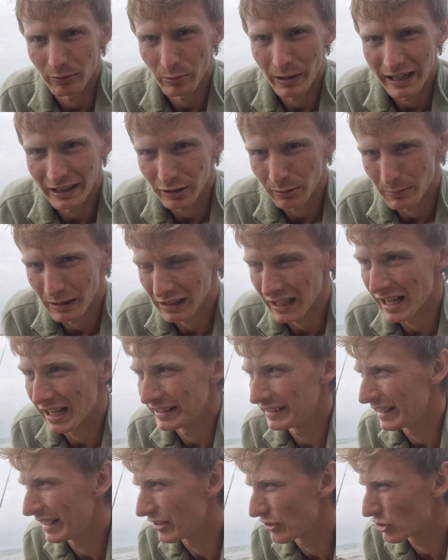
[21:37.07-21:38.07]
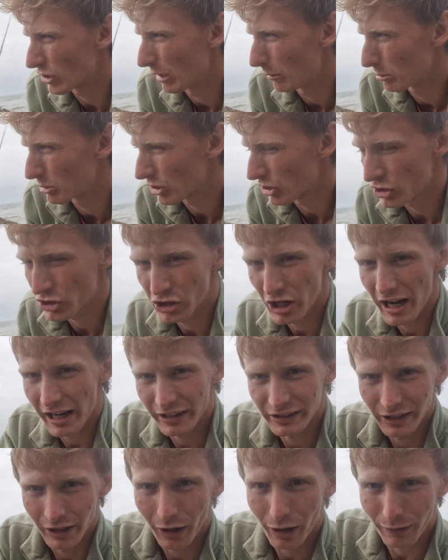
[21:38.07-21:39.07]
weight on my line then, so I was just
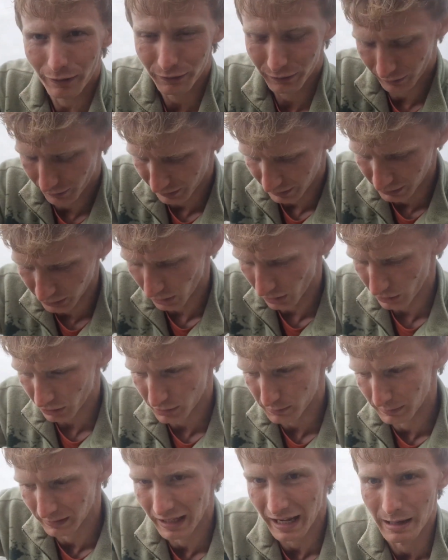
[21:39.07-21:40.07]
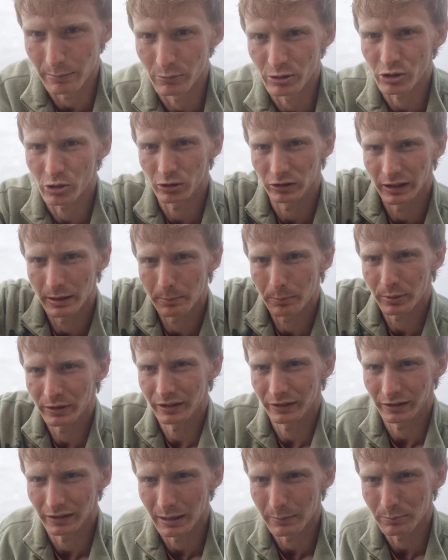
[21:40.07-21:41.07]
shaking it off, you know, because my line was
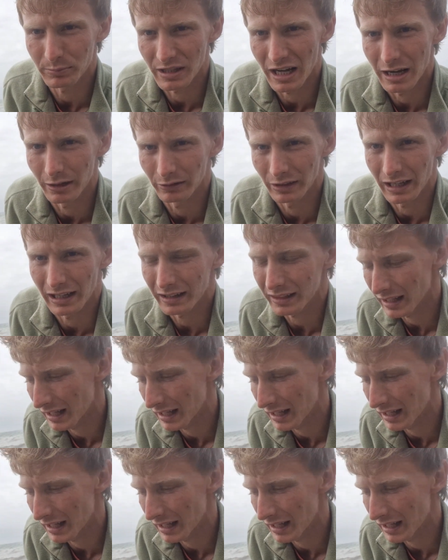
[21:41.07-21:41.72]
limped down like